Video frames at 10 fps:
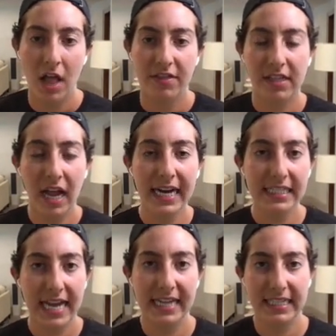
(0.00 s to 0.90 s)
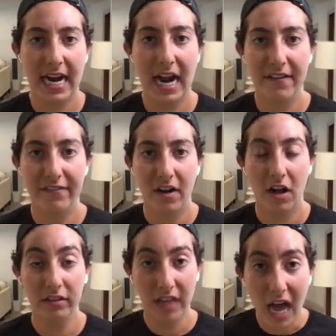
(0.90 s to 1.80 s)
the clients had to have
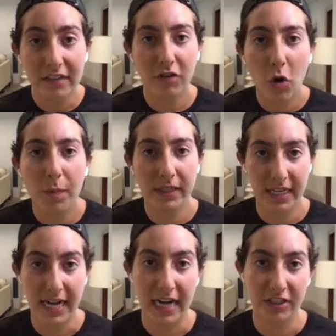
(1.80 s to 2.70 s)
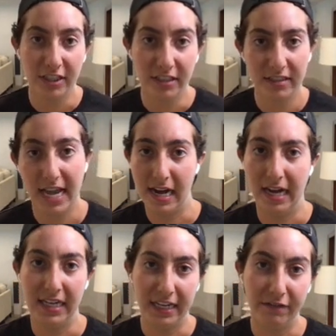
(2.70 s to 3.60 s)
a lot of open connections at
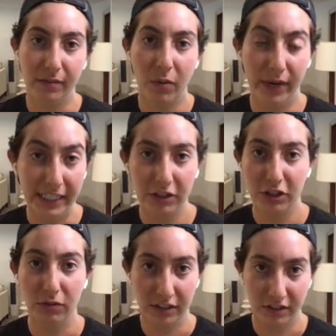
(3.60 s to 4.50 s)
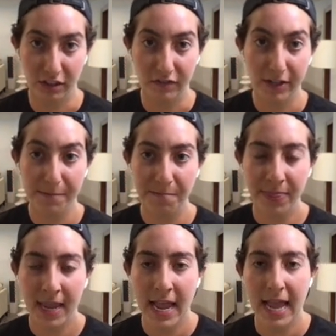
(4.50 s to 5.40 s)
any given point to the server.
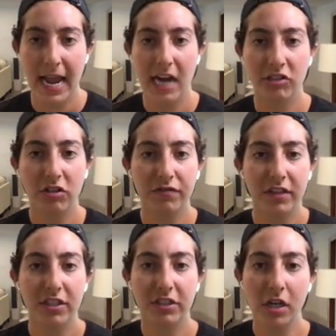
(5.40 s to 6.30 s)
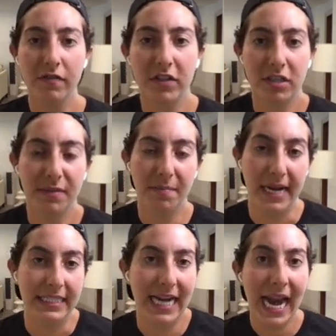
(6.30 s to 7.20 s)
And so for the server to be
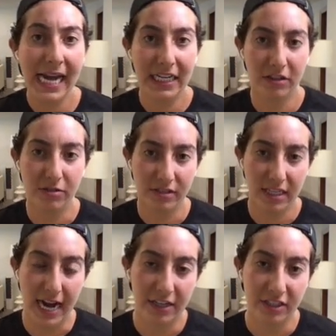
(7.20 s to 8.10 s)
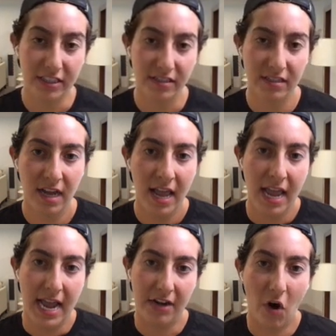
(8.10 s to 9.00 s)
maintaining those connections
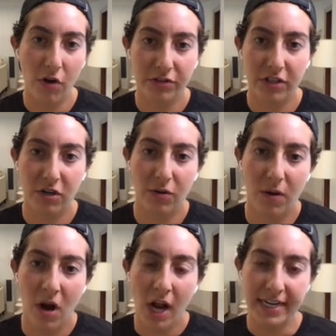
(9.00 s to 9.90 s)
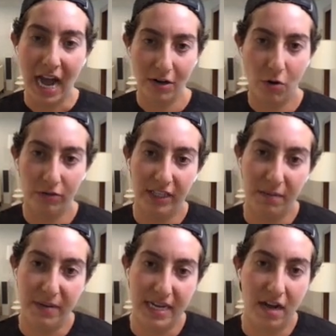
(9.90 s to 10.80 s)
and also not only
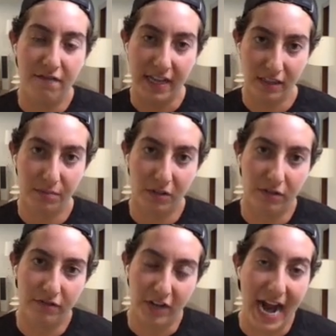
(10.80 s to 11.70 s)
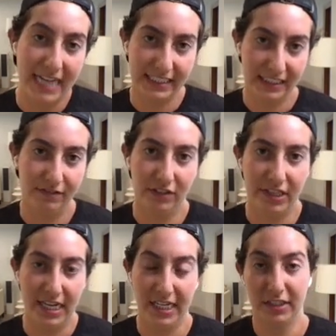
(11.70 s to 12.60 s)
be available for asking for
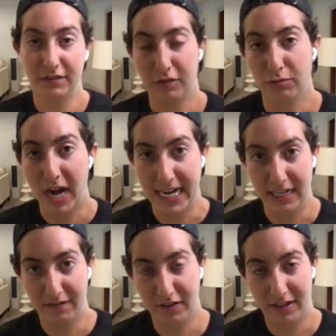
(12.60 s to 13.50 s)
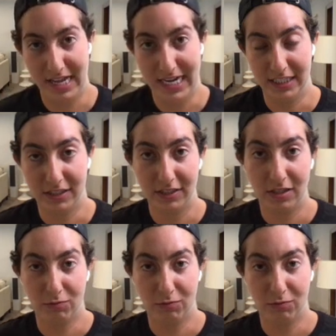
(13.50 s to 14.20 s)
things, for writing things,